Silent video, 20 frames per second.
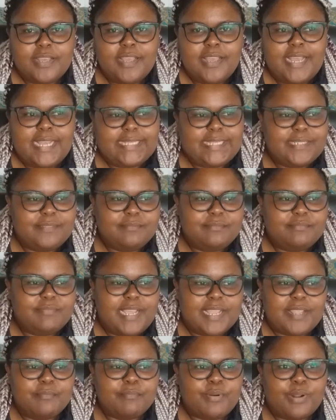I
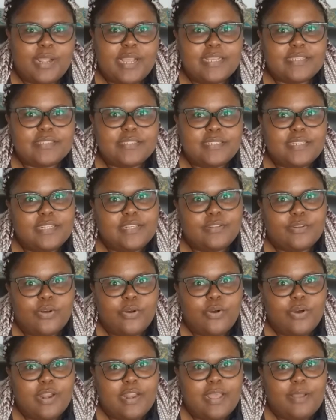can procrastinate
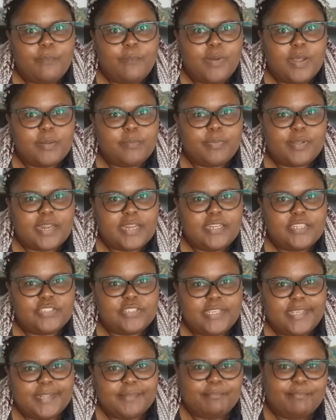all I want, but I need
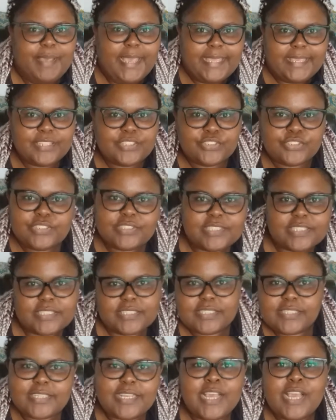to get back into
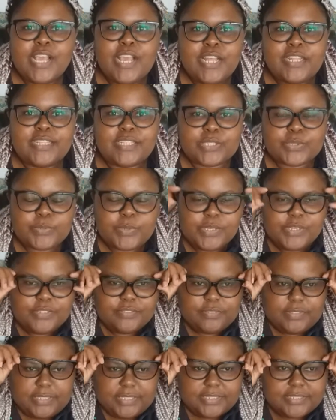the swing
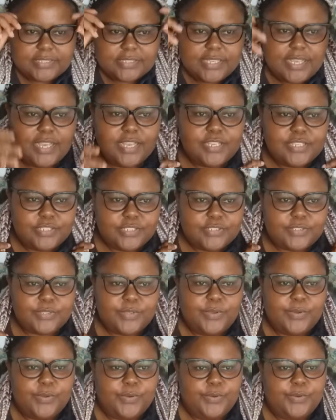of things.
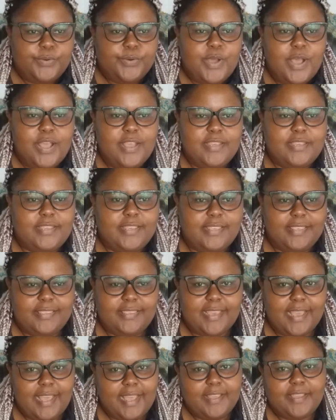So
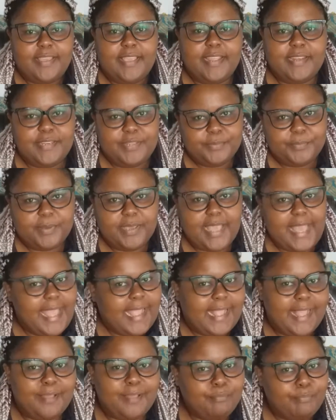yeah, anyway,
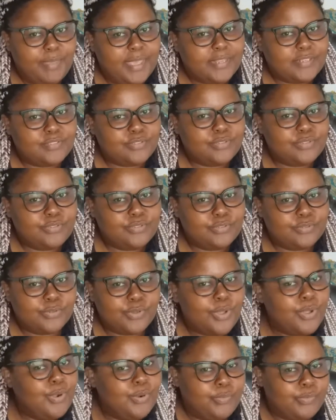I come back to
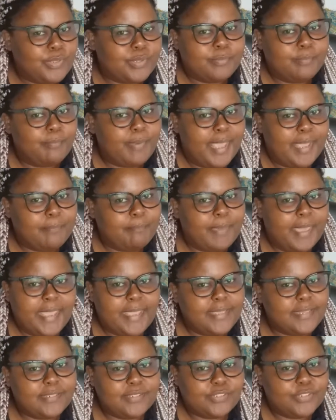you with back
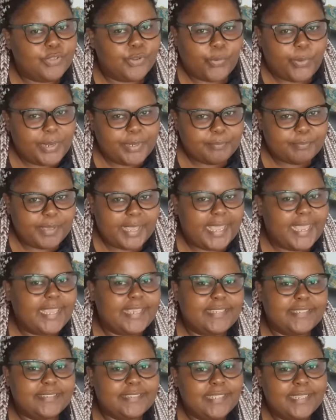pain, groin
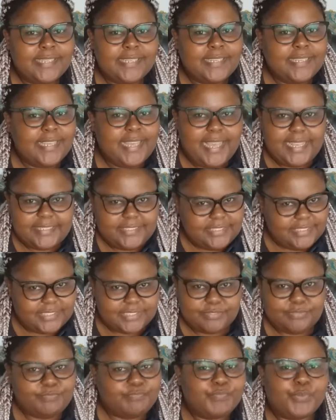pain, and
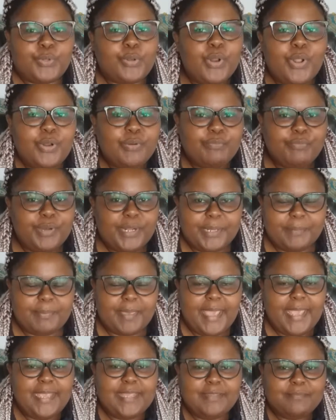just full on body
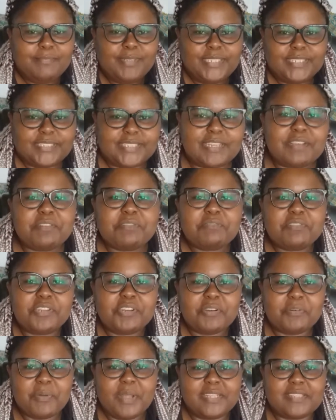pain. But you
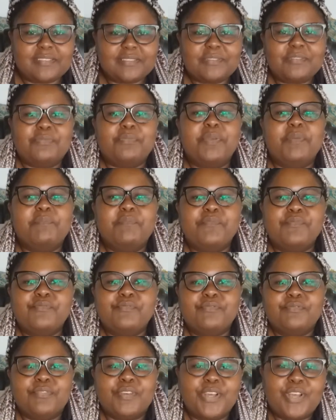know what? We
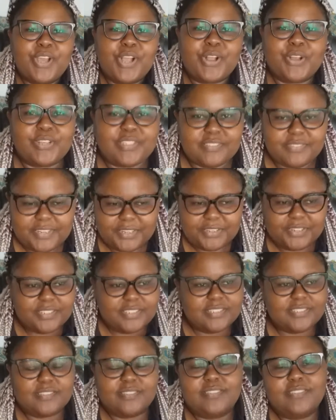move. Because if I don't
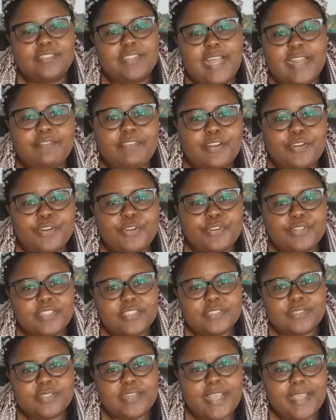do
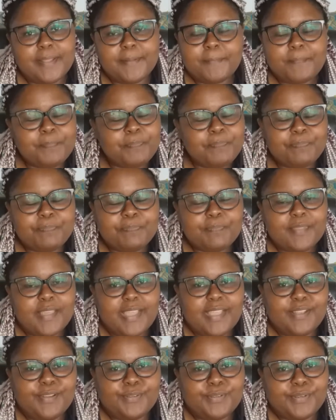this today,
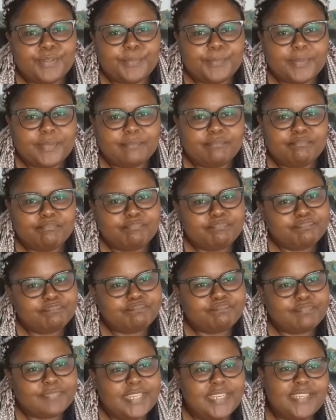I ain't gonna do it.
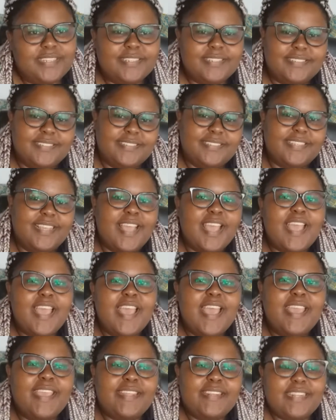
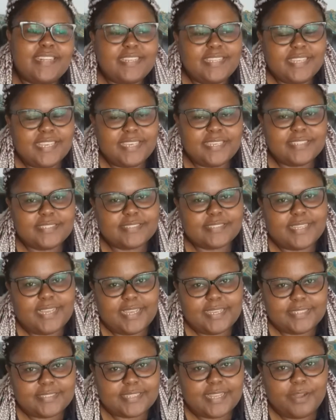In any case,
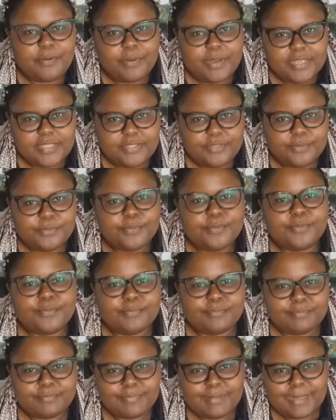guys, how are you?
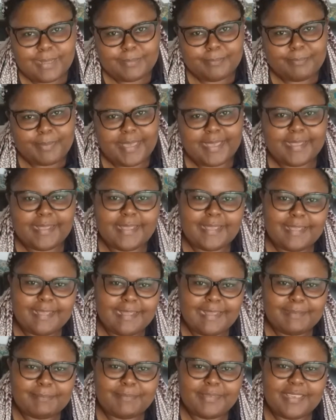I'm back.
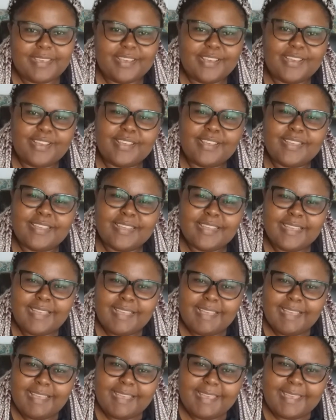I'm here.
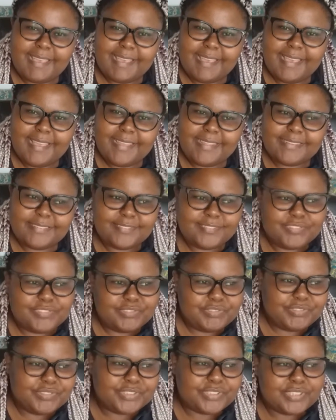
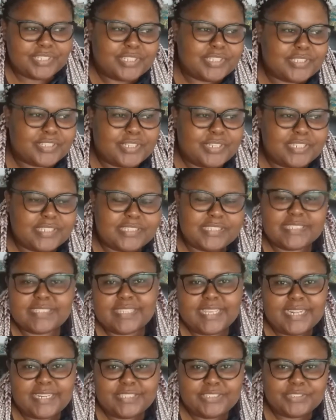And so let's
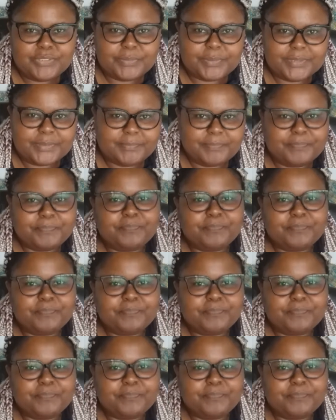just get into it.